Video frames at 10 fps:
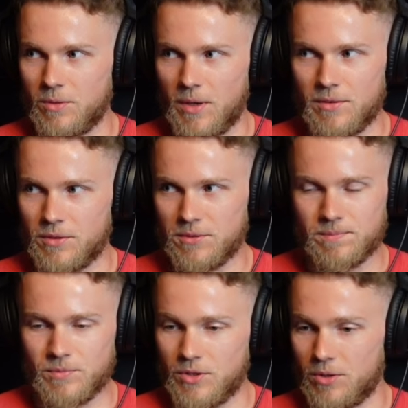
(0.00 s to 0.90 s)
the weight
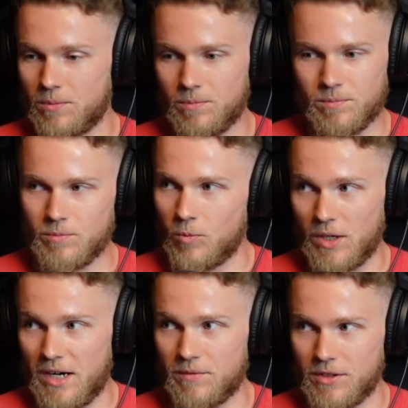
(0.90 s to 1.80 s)
room or
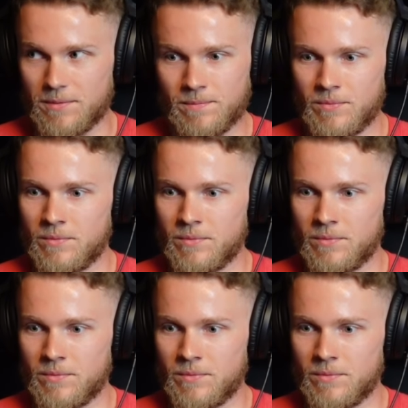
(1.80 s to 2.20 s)
wherever,